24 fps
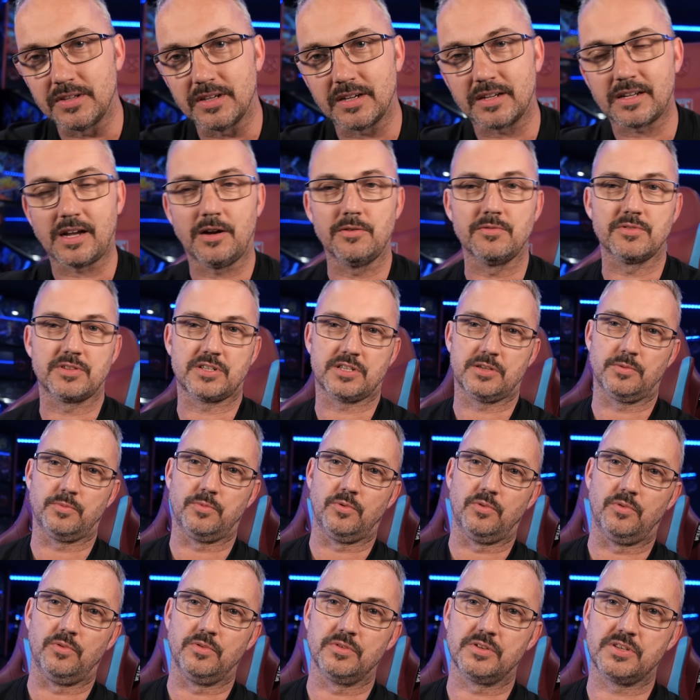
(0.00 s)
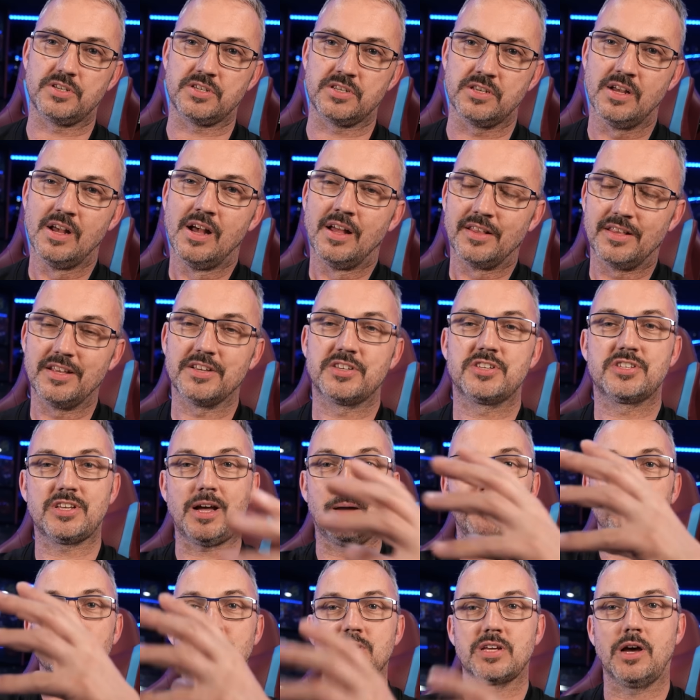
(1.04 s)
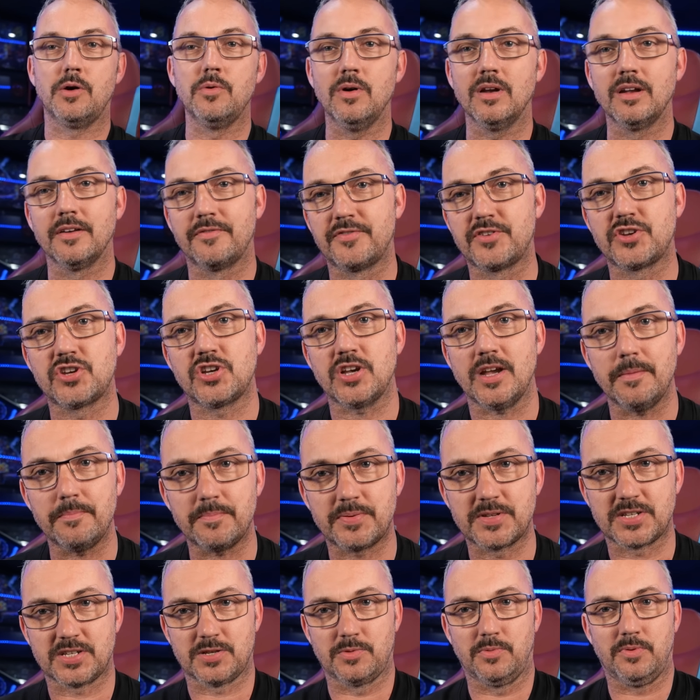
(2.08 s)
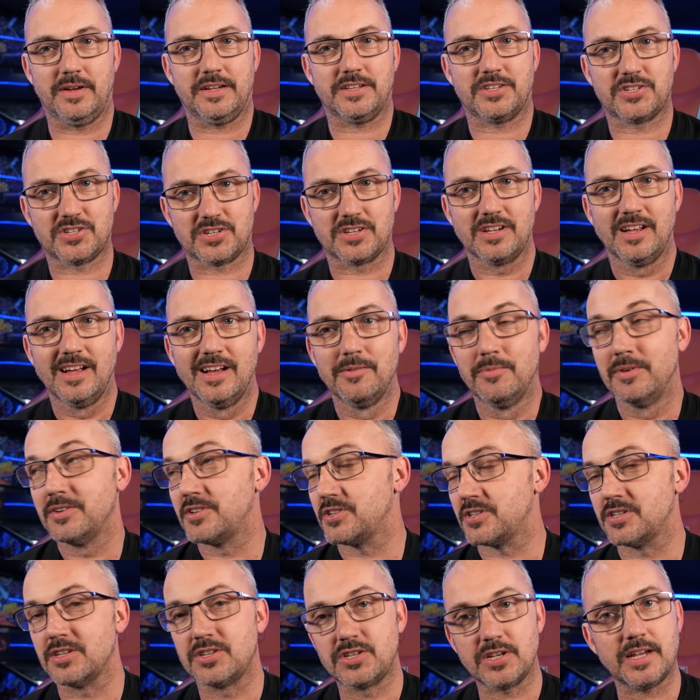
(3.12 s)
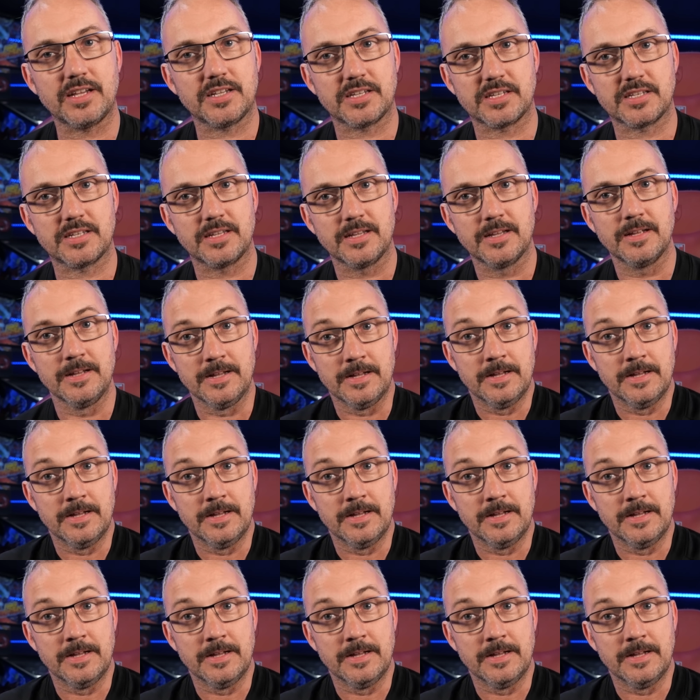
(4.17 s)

that goes towards the sum total of chips, which which suggests